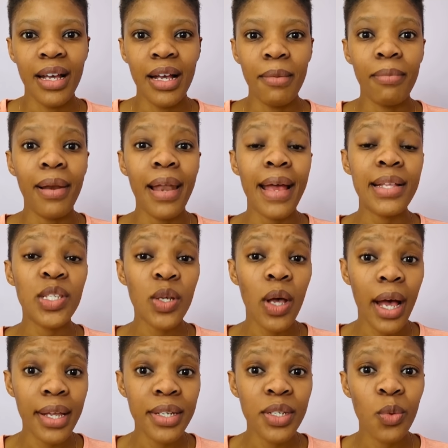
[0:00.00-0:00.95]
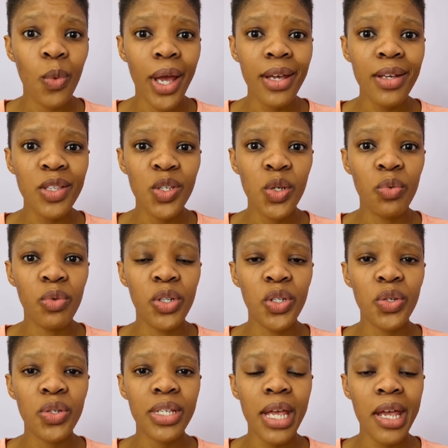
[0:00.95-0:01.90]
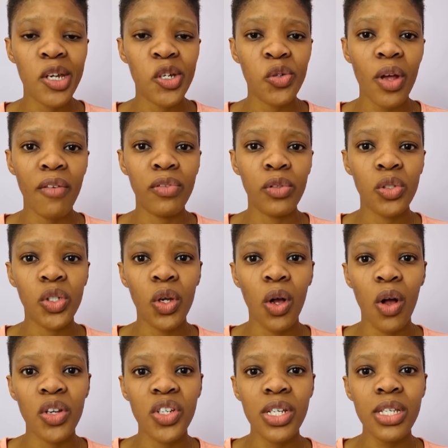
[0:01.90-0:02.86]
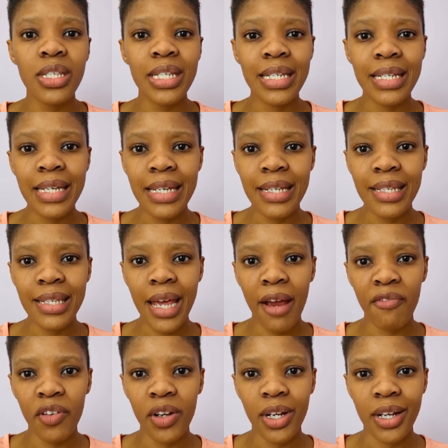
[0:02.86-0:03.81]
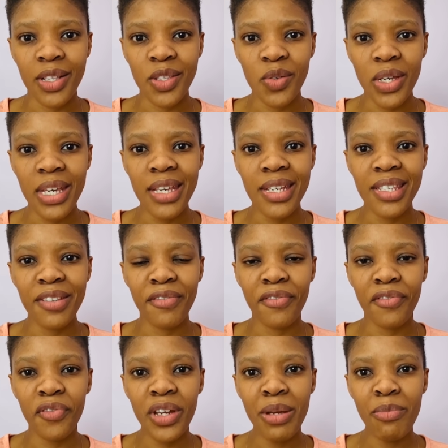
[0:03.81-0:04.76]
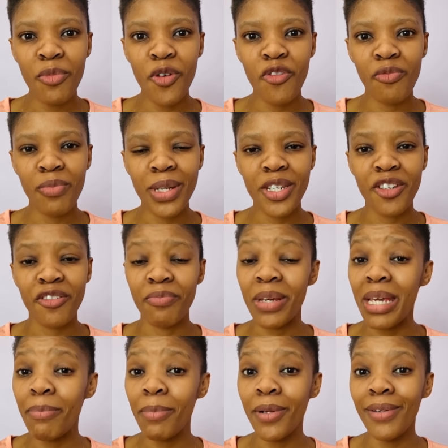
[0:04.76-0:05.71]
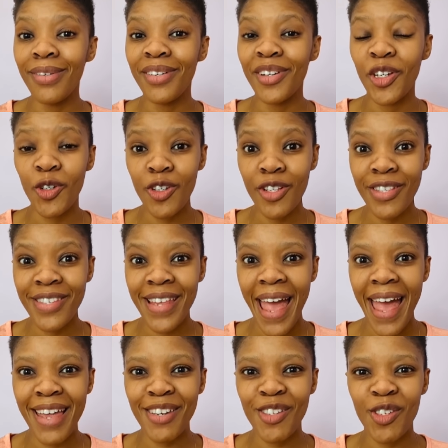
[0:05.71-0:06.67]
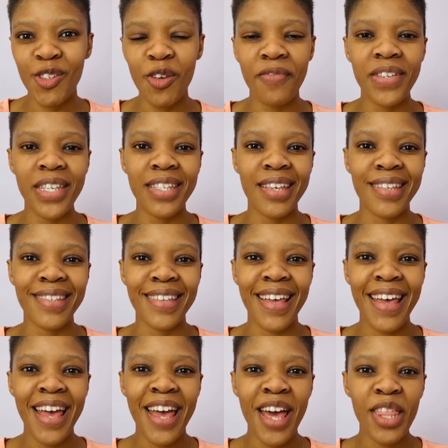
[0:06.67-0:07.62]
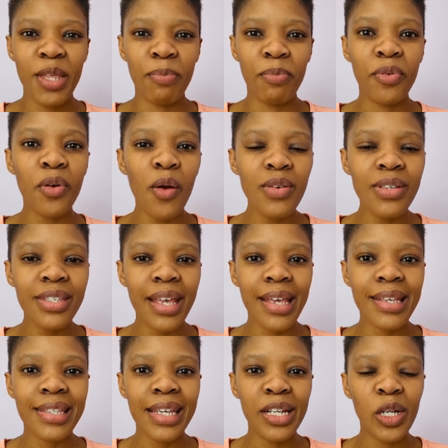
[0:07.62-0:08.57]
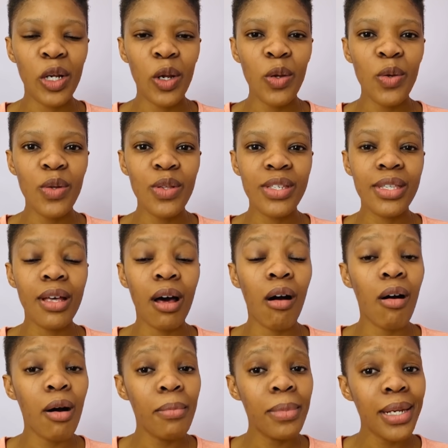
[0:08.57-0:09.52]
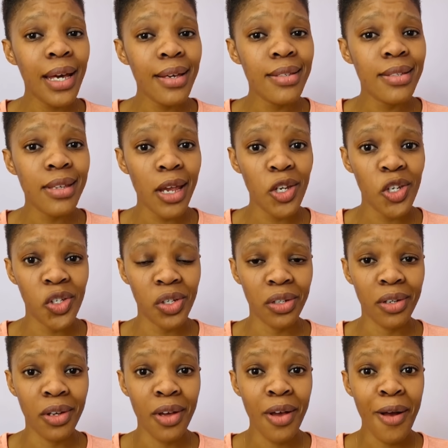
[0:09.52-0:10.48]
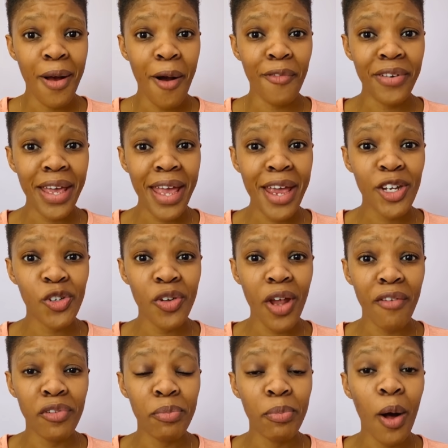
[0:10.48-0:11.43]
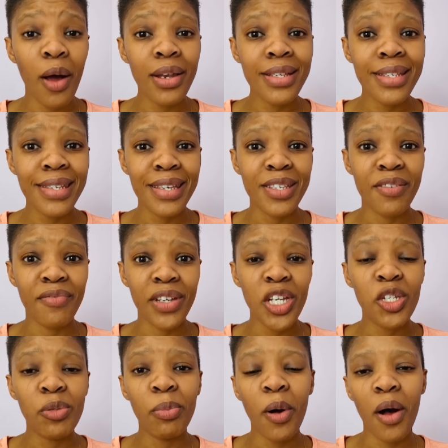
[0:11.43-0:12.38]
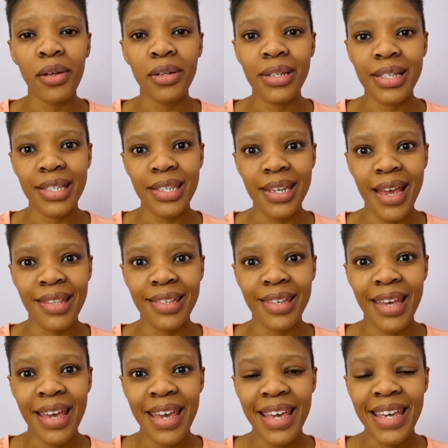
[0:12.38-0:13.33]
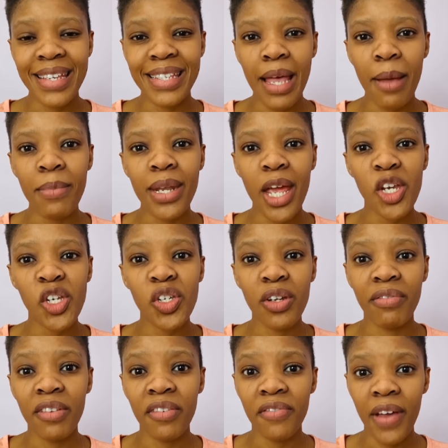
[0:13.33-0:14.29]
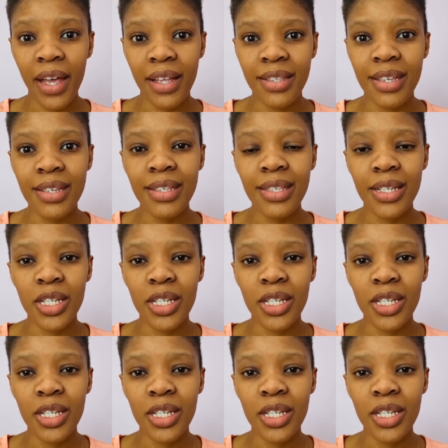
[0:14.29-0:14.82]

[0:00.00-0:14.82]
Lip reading: Plans are underway to reduce air travel charges in East Africa to ease the free movement of people, goods, and services. The process includes the harmonization of air travel policies of each partner state, examination of the factors that